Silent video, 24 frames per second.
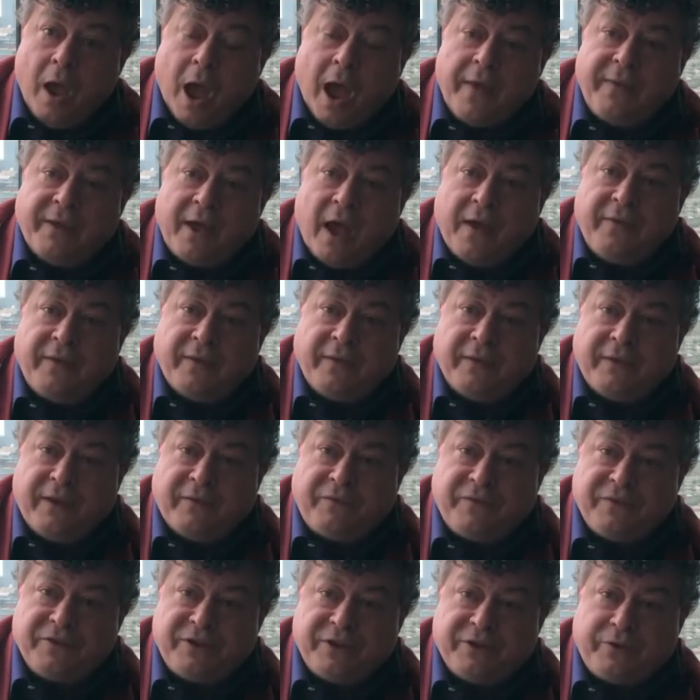I think, I think the
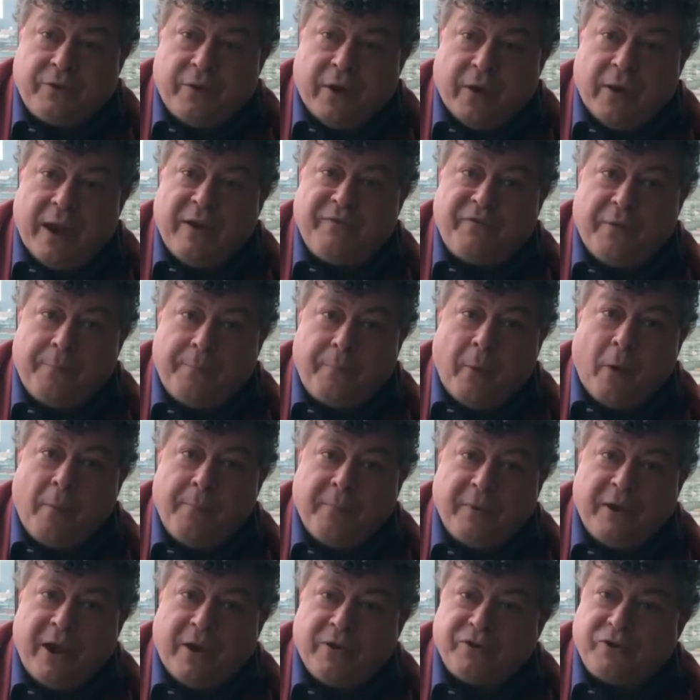difference is, you know, if a
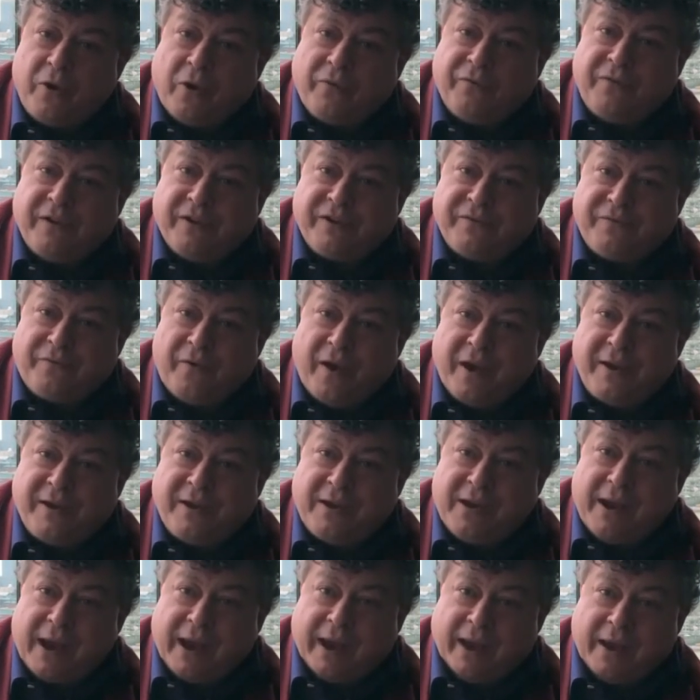bomb goes off, it's
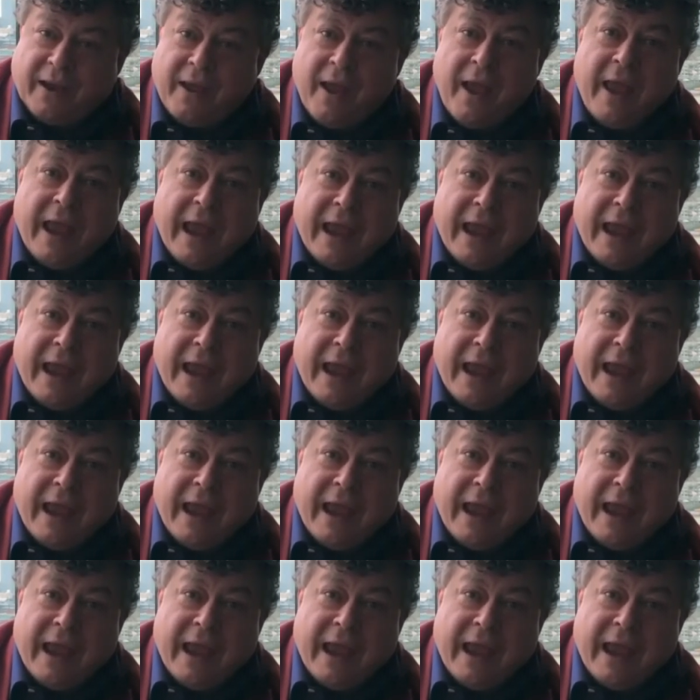frightening.